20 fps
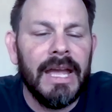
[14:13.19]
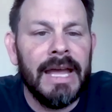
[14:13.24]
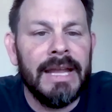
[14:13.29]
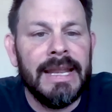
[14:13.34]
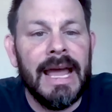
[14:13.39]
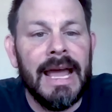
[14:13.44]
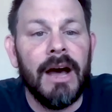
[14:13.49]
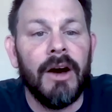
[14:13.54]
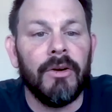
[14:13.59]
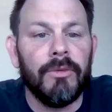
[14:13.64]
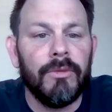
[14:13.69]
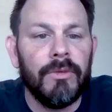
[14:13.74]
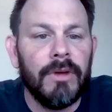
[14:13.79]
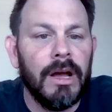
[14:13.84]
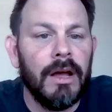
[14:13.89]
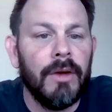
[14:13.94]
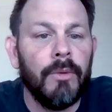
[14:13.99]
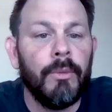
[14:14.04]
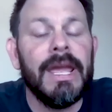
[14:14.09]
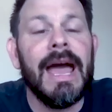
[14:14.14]
And now
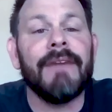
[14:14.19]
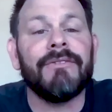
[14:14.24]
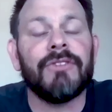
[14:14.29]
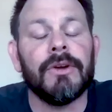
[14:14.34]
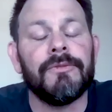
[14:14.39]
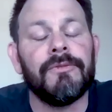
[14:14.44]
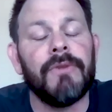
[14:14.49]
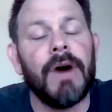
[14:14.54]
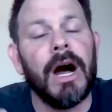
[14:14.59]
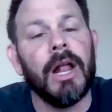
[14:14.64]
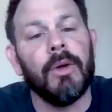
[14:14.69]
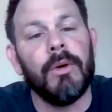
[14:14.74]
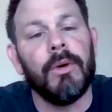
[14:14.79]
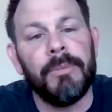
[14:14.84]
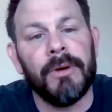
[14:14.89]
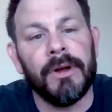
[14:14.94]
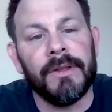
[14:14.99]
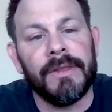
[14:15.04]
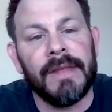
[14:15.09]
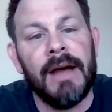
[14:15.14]
we have to follow
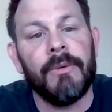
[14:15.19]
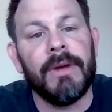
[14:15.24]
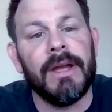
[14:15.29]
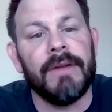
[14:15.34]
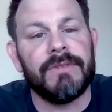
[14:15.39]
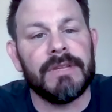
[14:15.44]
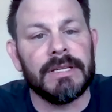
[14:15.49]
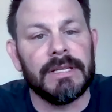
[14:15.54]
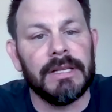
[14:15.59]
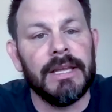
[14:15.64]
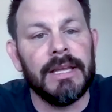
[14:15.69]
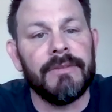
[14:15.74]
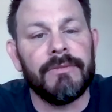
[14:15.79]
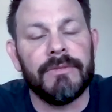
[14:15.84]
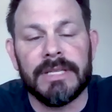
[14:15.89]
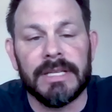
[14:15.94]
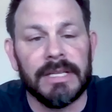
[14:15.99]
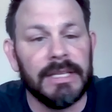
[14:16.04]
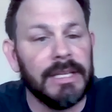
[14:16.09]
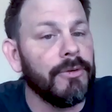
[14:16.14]
up on that. We have
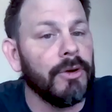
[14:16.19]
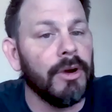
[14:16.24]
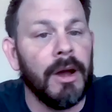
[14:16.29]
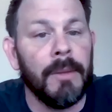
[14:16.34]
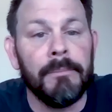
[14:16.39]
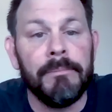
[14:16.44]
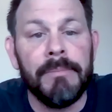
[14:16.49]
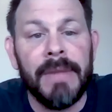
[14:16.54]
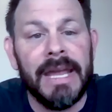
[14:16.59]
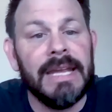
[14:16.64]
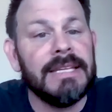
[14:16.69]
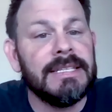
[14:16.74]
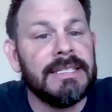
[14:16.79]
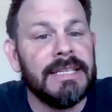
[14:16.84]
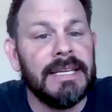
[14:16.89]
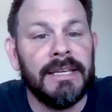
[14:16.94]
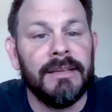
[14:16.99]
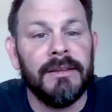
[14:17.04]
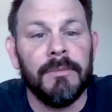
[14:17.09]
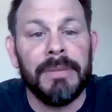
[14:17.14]
to deliver
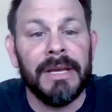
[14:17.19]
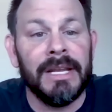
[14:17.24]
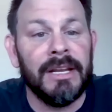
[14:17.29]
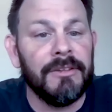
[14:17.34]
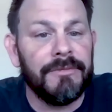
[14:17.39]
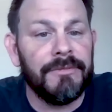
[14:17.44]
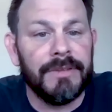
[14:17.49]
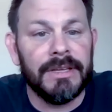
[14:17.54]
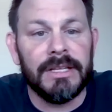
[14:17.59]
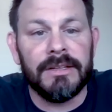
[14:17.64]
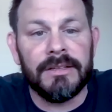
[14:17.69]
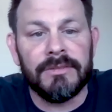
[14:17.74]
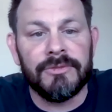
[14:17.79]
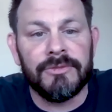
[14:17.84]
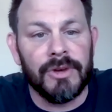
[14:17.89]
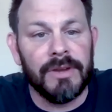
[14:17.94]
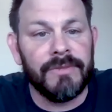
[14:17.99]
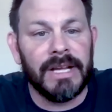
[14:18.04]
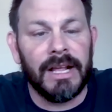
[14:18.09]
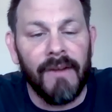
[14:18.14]
amazing
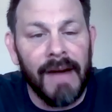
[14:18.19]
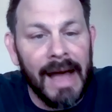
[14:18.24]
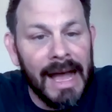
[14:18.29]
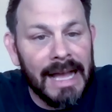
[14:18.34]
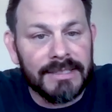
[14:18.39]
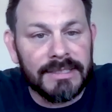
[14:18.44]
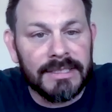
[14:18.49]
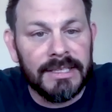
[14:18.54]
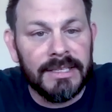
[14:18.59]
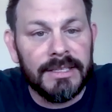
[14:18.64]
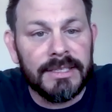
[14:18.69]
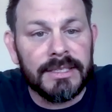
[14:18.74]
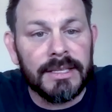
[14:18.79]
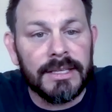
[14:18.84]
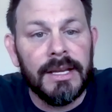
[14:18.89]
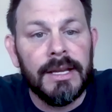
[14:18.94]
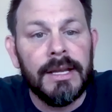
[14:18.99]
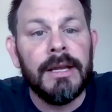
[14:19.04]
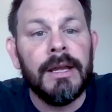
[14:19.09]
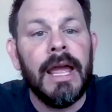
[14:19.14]
benefit-driven
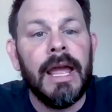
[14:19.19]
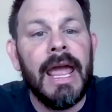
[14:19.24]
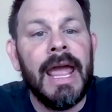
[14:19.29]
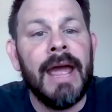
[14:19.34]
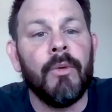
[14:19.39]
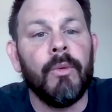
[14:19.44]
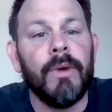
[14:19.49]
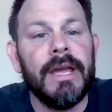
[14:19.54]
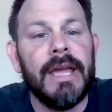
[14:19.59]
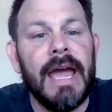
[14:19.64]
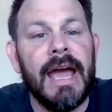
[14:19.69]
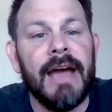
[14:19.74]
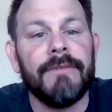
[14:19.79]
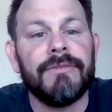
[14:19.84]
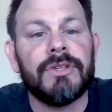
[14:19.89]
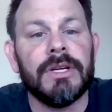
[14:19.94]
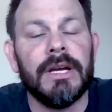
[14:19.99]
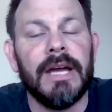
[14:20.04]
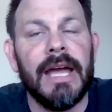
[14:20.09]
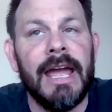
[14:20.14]
classes, and we
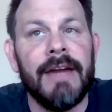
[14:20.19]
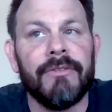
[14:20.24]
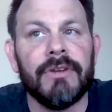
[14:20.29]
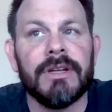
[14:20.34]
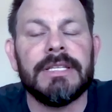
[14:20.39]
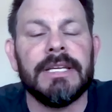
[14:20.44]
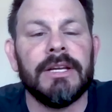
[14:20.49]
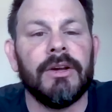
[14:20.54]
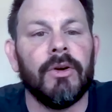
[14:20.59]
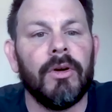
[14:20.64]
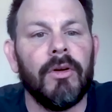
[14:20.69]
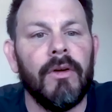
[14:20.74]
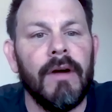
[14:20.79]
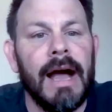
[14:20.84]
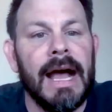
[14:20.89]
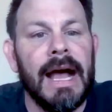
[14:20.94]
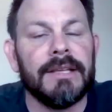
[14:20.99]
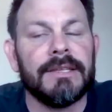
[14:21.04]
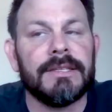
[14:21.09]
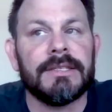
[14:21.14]
have to, every single
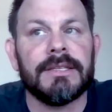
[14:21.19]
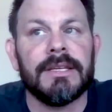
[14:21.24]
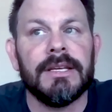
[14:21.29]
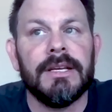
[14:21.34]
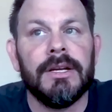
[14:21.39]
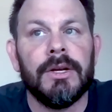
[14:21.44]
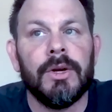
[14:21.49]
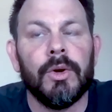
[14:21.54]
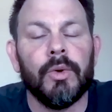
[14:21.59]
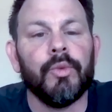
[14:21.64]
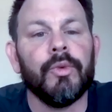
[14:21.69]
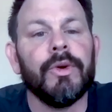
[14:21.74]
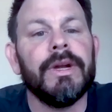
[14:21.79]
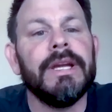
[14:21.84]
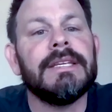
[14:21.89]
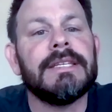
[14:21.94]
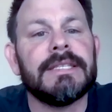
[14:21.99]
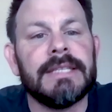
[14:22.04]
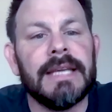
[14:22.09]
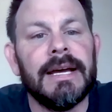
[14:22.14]
class,
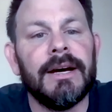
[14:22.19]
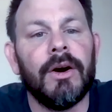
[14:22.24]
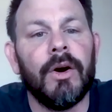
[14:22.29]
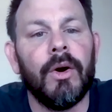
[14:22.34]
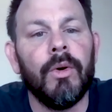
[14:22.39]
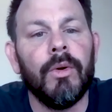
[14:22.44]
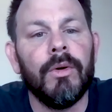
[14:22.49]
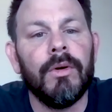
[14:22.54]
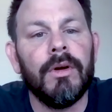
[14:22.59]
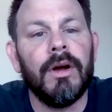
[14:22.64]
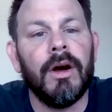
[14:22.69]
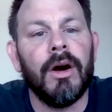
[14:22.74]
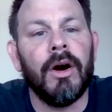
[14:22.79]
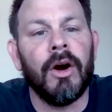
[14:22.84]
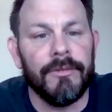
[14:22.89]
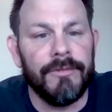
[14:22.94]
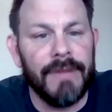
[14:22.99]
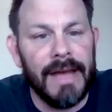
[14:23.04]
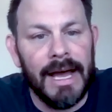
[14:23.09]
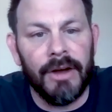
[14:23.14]
resell
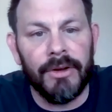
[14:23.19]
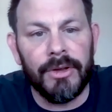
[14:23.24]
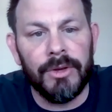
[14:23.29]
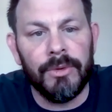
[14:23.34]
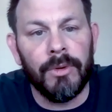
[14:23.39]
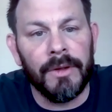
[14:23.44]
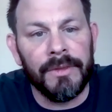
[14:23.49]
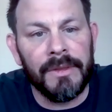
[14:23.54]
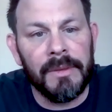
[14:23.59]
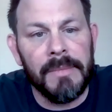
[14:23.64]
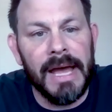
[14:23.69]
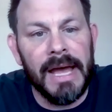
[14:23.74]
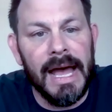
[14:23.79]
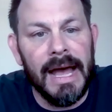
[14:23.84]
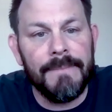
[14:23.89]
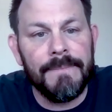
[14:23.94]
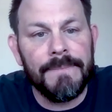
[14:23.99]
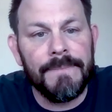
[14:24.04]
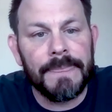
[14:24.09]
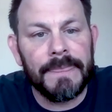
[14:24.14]
our value on the
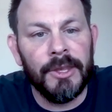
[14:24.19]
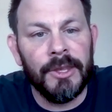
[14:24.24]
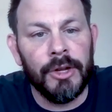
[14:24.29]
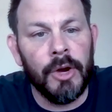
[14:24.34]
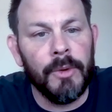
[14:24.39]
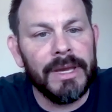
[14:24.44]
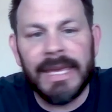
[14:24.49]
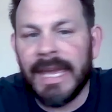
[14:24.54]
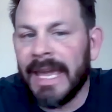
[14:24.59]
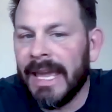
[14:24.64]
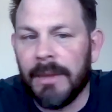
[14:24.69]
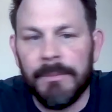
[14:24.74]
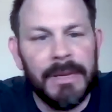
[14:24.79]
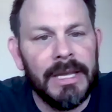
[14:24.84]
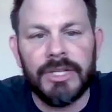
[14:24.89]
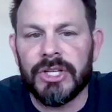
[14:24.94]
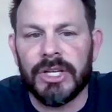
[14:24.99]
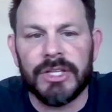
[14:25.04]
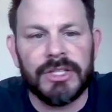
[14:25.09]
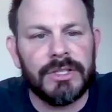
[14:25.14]
mat. You know, it can't
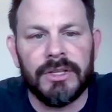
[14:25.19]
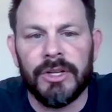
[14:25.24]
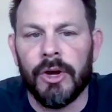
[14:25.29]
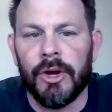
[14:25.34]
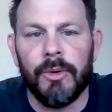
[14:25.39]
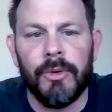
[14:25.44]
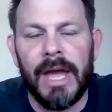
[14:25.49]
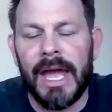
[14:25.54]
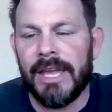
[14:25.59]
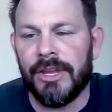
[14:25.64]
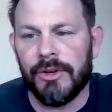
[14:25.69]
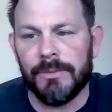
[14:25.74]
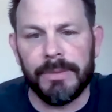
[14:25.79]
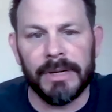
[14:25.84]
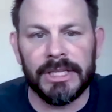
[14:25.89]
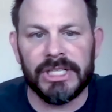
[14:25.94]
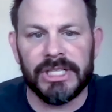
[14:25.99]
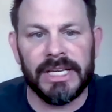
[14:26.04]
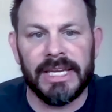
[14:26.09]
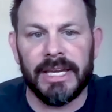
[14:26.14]
be just, you know, hey, you
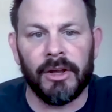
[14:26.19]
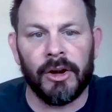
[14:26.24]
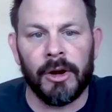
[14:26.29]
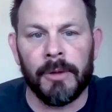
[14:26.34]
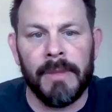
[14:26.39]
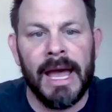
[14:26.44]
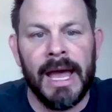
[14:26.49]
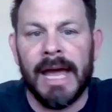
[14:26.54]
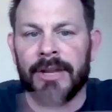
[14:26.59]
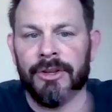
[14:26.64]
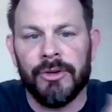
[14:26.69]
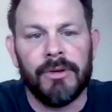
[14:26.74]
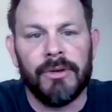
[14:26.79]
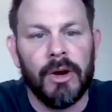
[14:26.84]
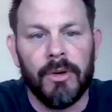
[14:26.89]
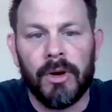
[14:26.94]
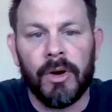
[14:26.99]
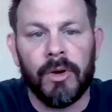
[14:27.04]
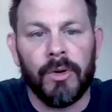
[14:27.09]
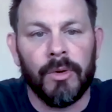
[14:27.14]
punch a kick on our mat and you
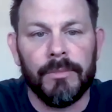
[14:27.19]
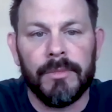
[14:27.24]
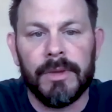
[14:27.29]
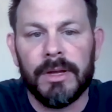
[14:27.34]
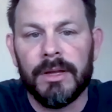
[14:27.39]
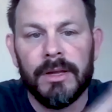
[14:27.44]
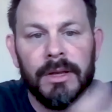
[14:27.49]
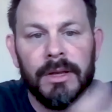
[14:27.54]
go home.